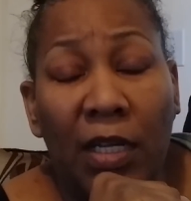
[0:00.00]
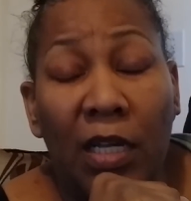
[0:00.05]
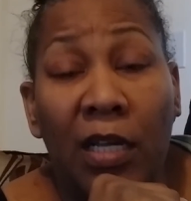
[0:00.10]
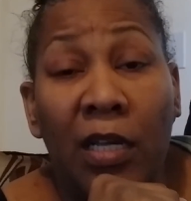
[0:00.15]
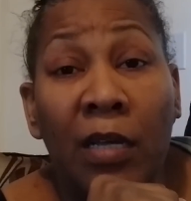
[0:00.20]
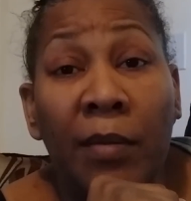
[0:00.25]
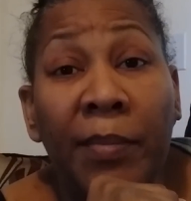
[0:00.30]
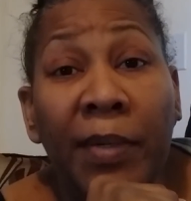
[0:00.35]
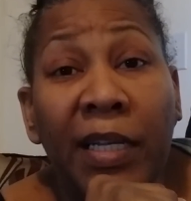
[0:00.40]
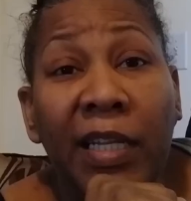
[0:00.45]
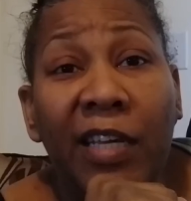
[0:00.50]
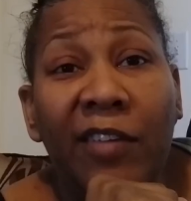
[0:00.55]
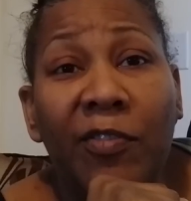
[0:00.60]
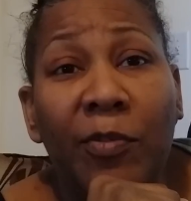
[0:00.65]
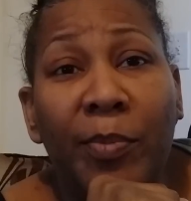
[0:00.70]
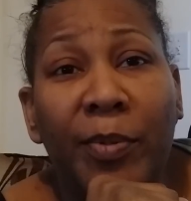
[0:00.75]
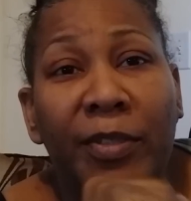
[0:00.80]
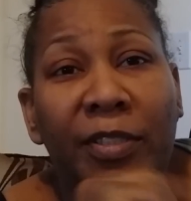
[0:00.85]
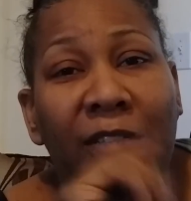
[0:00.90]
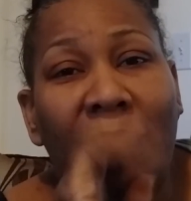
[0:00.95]

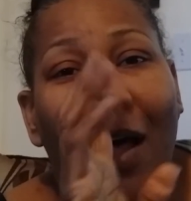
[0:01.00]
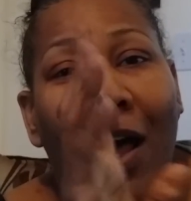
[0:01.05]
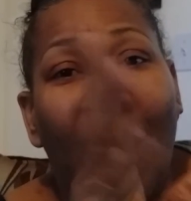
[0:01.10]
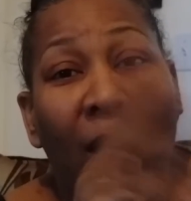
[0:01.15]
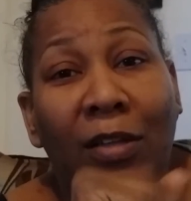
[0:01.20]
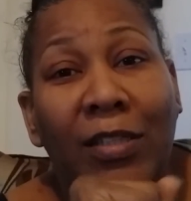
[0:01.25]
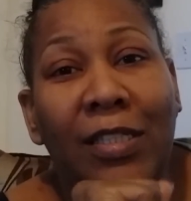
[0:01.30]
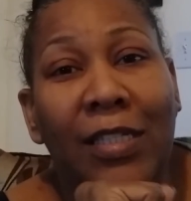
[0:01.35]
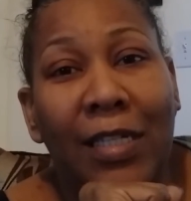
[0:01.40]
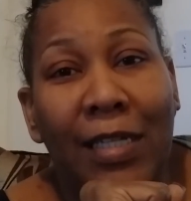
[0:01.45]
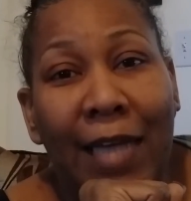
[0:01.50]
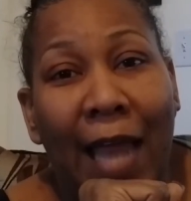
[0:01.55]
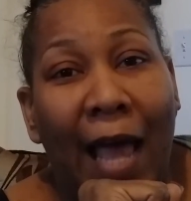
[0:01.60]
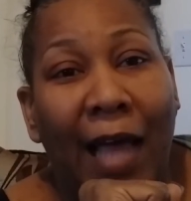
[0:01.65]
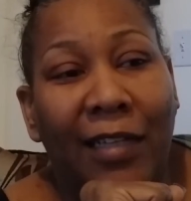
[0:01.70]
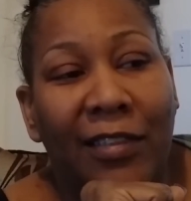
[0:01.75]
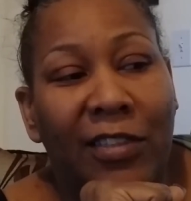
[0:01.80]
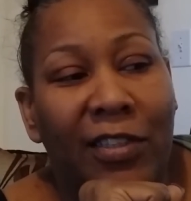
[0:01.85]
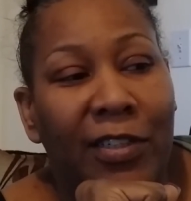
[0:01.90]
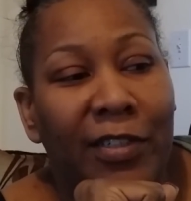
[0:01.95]
Unbelievable. So I go to the
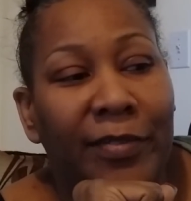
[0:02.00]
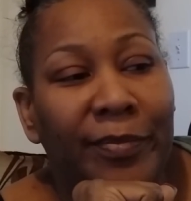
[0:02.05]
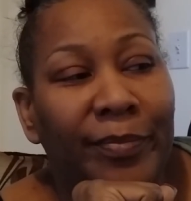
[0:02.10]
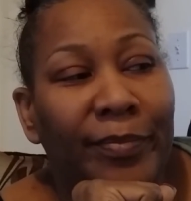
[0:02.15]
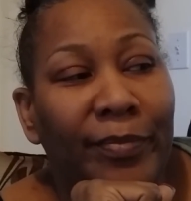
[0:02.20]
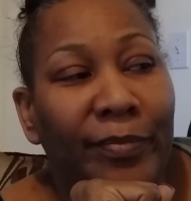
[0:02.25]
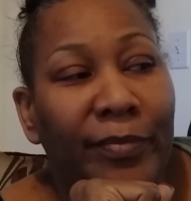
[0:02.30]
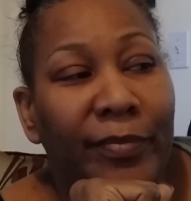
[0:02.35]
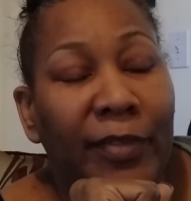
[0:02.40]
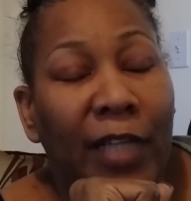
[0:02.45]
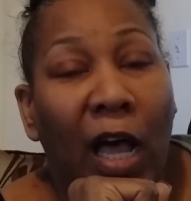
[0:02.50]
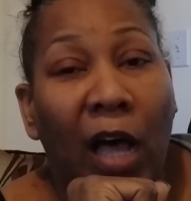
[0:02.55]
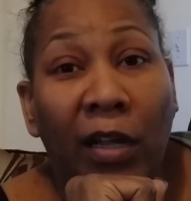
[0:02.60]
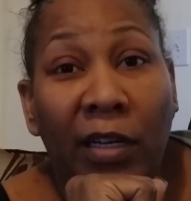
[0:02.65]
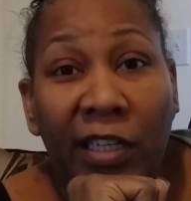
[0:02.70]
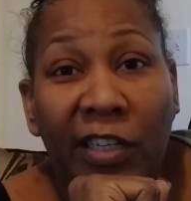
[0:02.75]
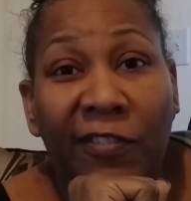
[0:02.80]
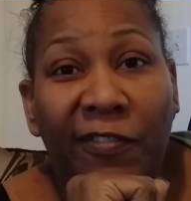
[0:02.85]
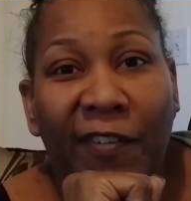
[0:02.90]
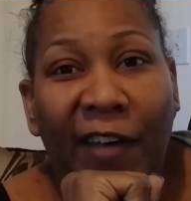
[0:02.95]
doctor,
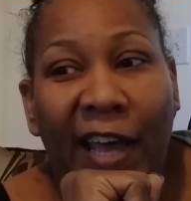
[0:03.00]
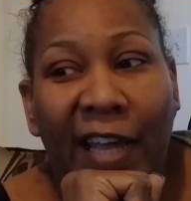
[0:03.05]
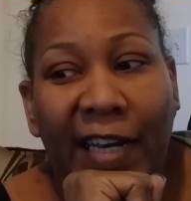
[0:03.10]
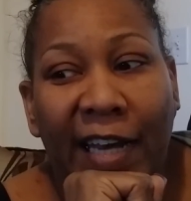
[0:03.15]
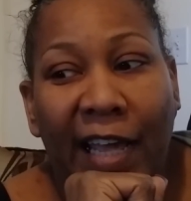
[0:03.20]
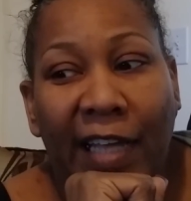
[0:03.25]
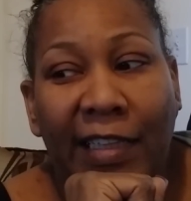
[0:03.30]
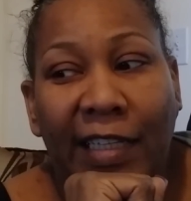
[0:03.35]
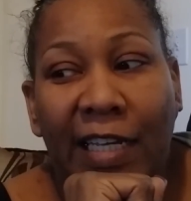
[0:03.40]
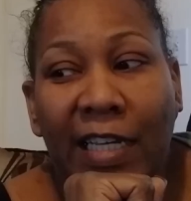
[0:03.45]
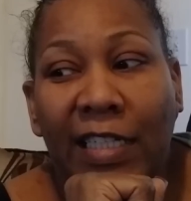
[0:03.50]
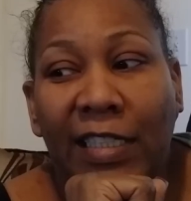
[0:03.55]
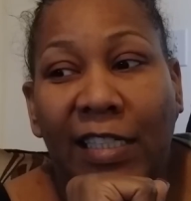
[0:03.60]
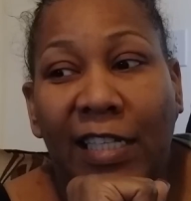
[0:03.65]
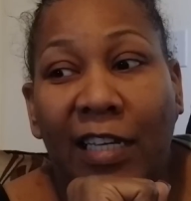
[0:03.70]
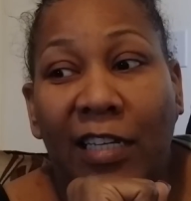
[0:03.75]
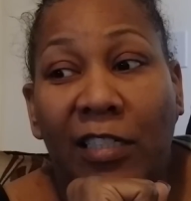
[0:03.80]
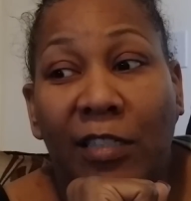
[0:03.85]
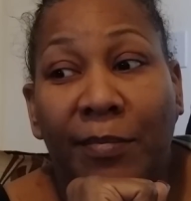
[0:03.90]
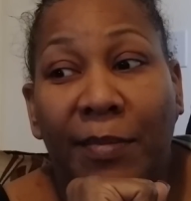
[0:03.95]
only to find out that he
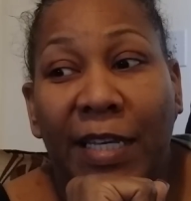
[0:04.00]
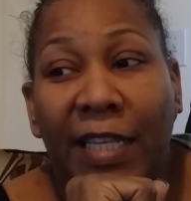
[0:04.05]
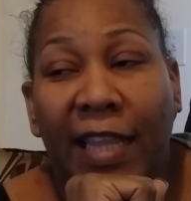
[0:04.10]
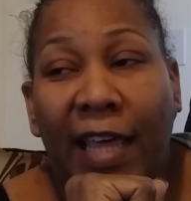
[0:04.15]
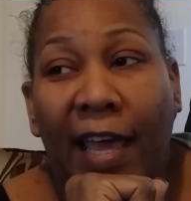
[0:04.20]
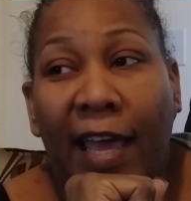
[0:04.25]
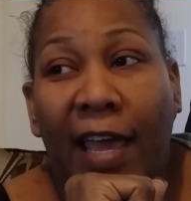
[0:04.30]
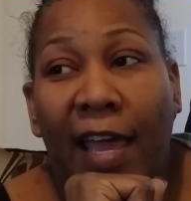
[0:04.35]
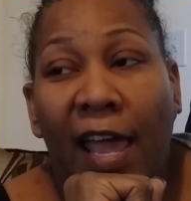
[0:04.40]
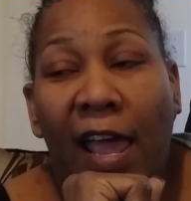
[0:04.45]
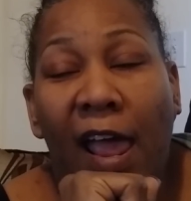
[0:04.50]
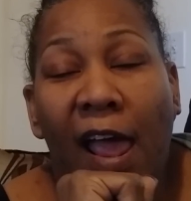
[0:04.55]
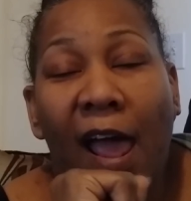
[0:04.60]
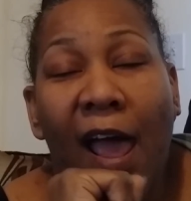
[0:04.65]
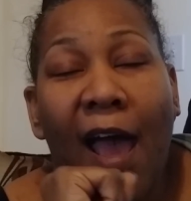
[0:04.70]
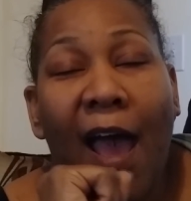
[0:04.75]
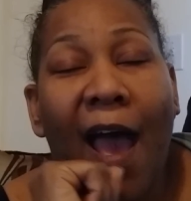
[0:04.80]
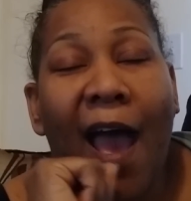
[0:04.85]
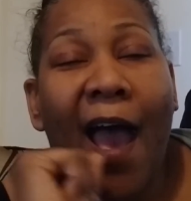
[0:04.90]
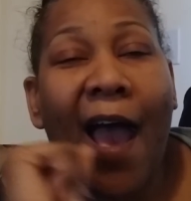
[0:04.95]
tells me that
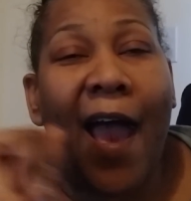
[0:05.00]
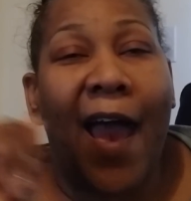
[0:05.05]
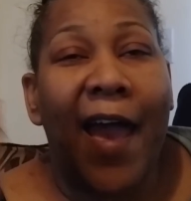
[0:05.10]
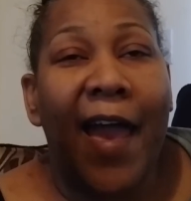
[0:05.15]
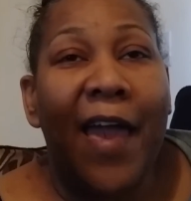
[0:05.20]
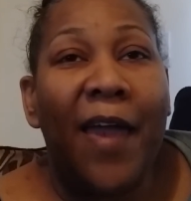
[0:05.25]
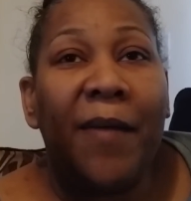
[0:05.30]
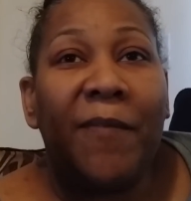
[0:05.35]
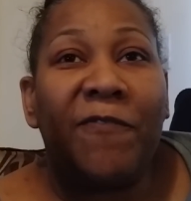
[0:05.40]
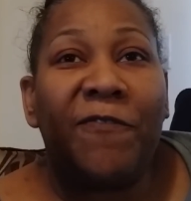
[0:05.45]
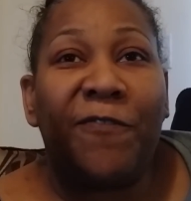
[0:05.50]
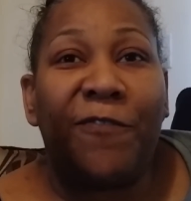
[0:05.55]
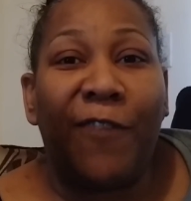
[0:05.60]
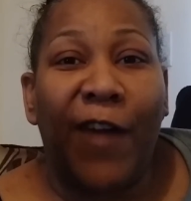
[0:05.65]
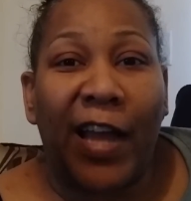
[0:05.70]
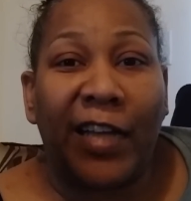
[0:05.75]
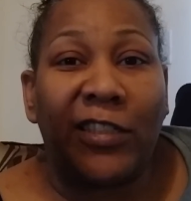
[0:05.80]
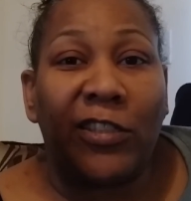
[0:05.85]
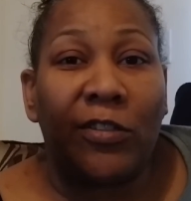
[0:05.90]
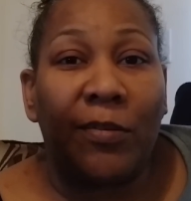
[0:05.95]
I had
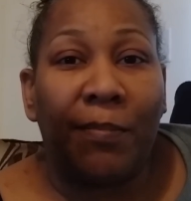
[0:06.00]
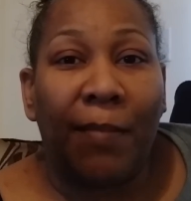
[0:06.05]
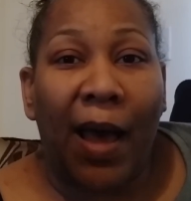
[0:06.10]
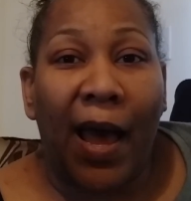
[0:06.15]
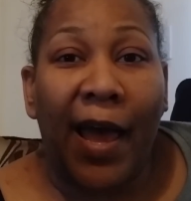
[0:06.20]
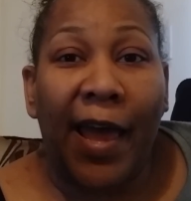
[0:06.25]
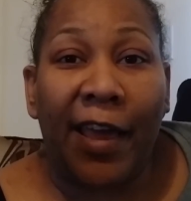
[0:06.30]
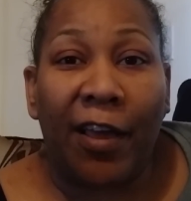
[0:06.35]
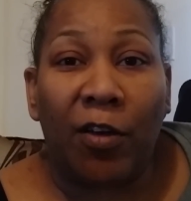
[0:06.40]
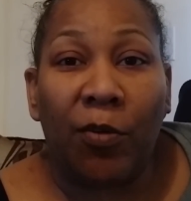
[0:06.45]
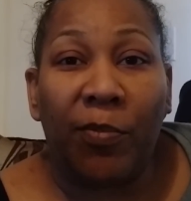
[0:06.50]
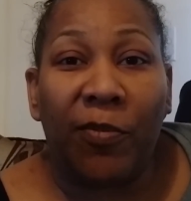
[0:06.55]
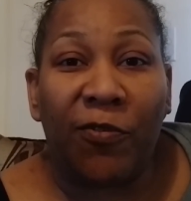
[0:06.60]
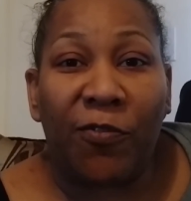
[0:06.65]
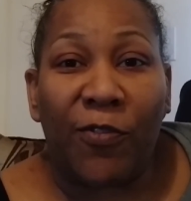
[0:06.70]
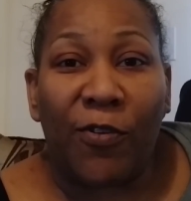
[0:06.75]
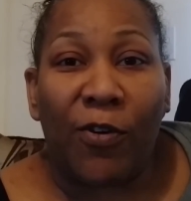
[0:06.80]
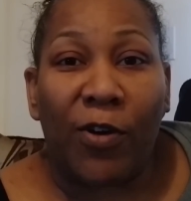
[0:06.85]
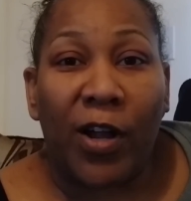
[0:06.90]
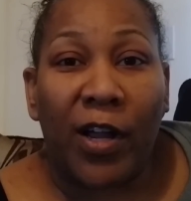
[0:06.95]
fractured my ankle
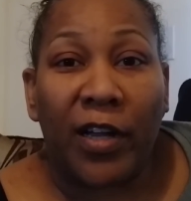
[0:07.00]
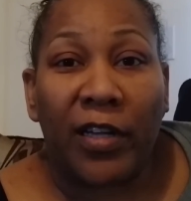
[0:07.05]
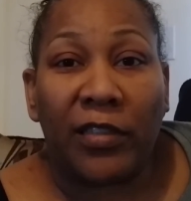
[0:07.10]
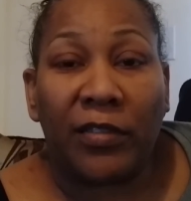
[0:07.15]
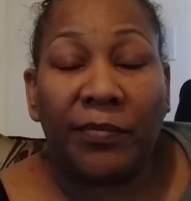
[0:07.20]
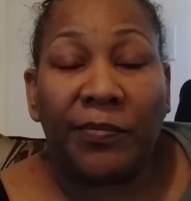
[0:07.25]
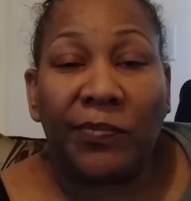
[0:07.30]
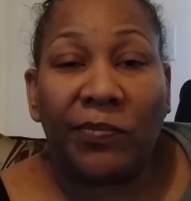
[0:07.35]
before.